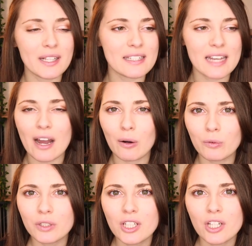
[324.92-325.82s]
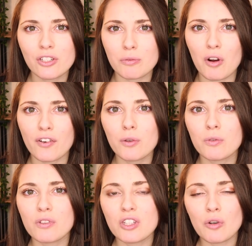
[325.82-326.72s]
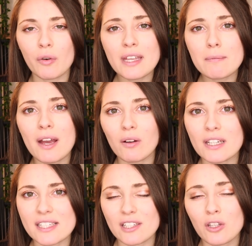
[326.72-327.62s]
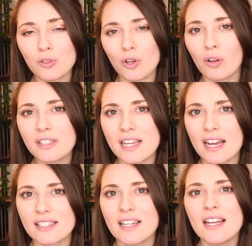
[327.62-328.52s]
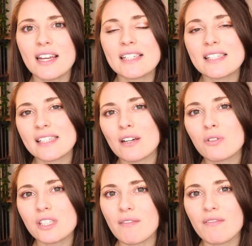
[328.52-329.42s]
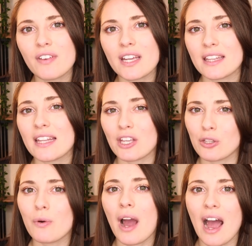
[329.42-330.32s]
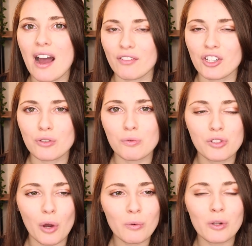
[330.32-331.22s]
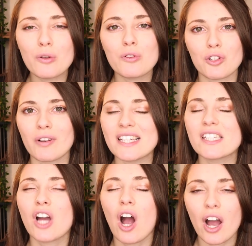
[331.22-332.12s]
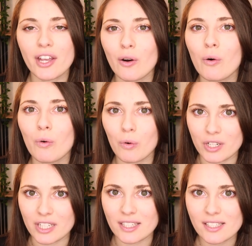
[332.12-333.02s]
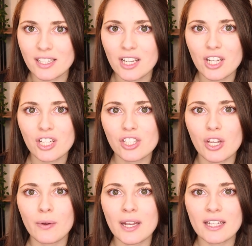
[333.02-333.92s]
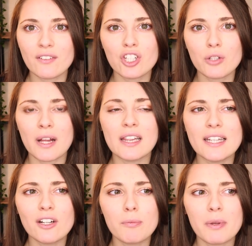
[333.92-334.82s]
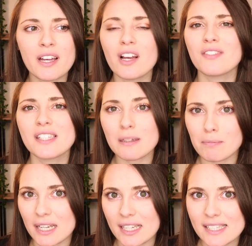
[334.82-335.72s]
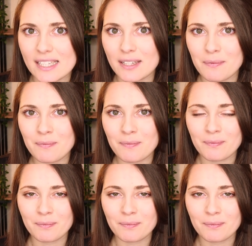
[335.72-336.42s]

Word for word: went down tomorrow, your email list and those contacts is still something that you have and you don't lose your entire audience. So it gives you a little bit of stability.